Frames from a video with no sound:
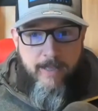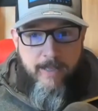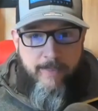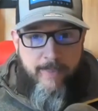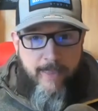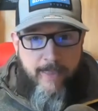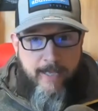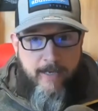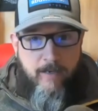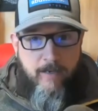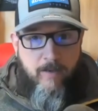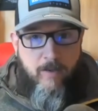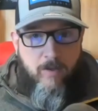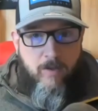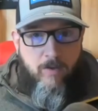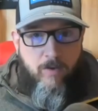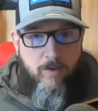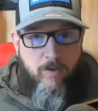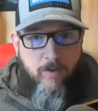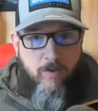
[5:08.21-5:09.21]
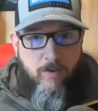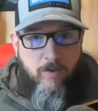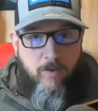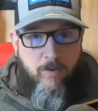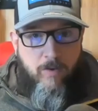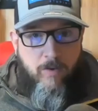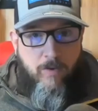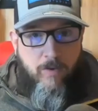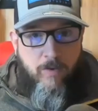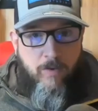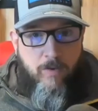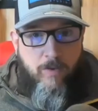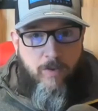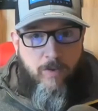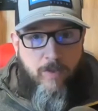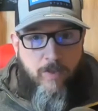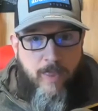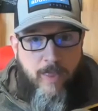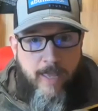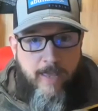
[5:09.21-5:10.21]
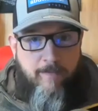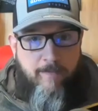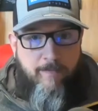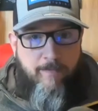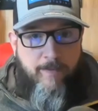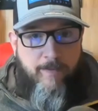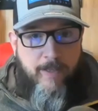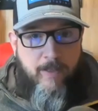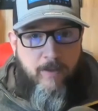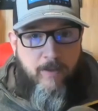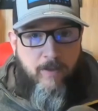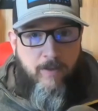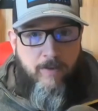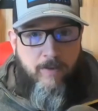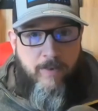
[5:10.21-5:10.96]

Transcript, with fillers: that they feel